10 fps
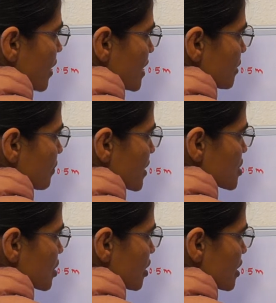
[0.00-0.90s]
right? The
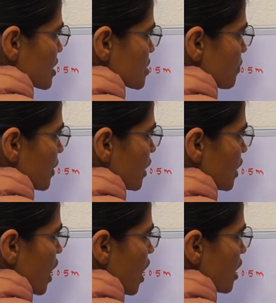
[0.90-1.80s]
pressure is P
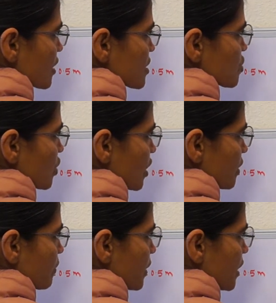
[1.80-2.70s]
naught is really
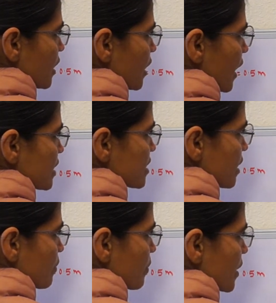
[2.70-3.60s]
P
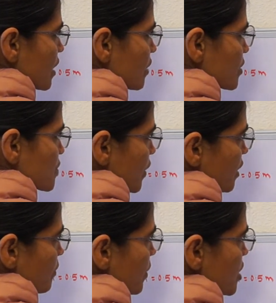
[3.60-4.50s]
atm,
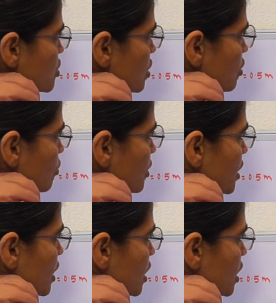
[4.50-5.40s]
atmospheric pressure over
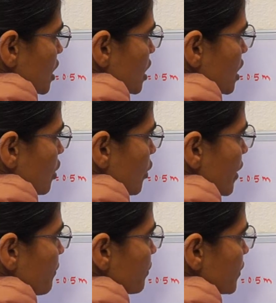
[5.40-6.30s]
here.
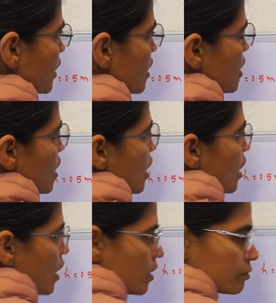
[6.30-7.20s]
Okay,
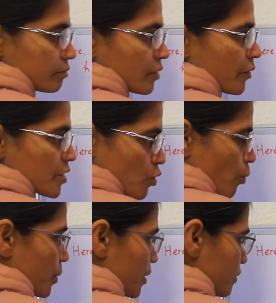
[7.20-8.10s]
if it's
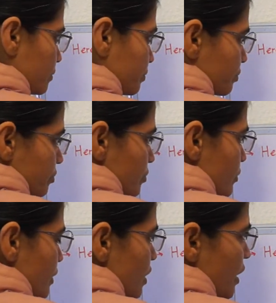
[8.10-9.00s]
open.
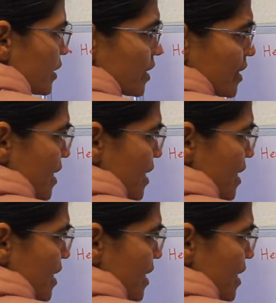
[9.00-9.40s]
And then it